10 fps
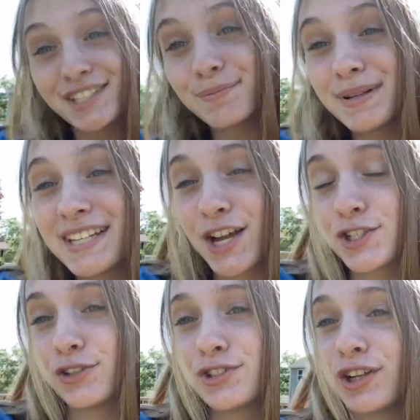the
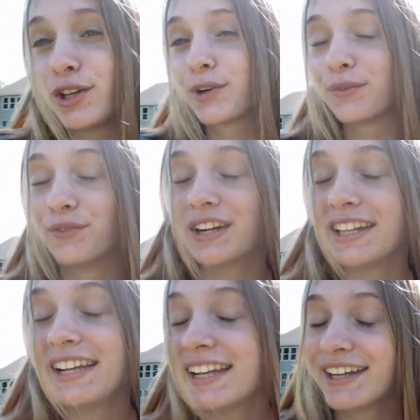potential to look
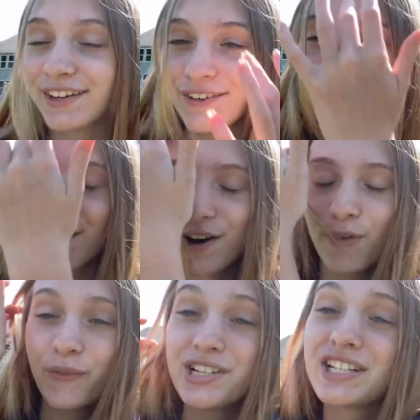really cute.
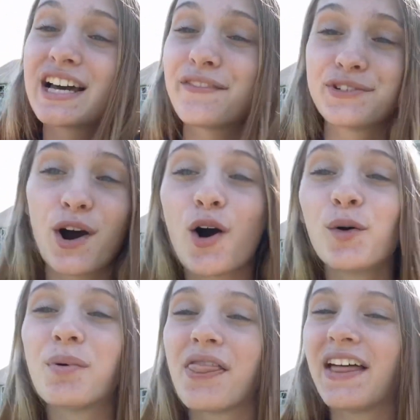We just have to hope
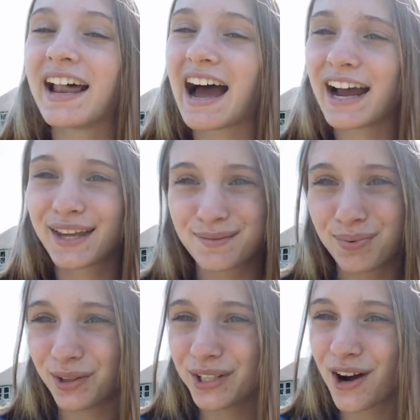that I can
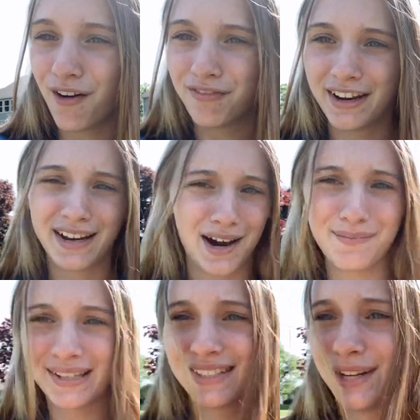pull it off and not
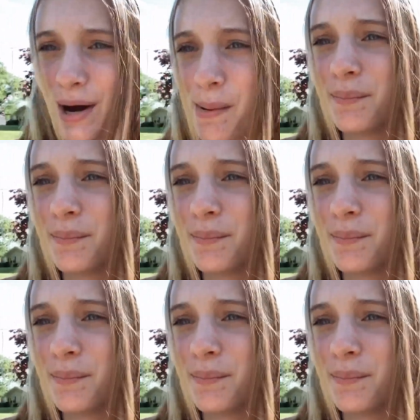mess it up.